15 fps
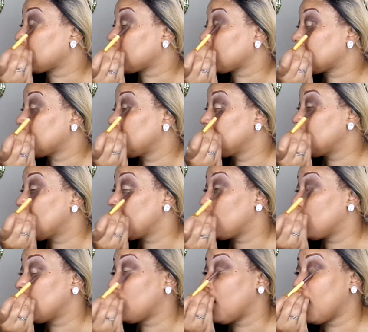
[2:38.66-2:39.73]
You know
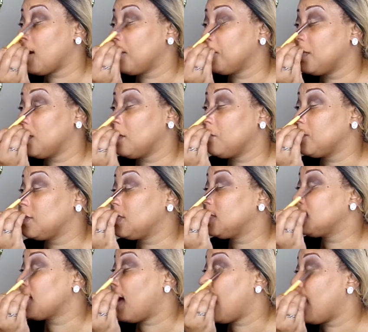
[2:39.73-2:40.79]
what? I'm done with
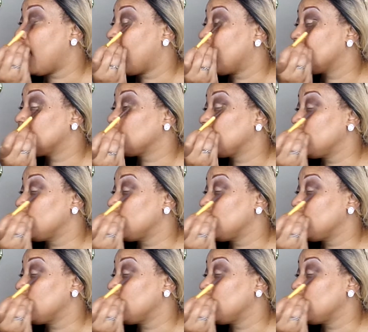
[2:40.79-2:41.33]
these eyes.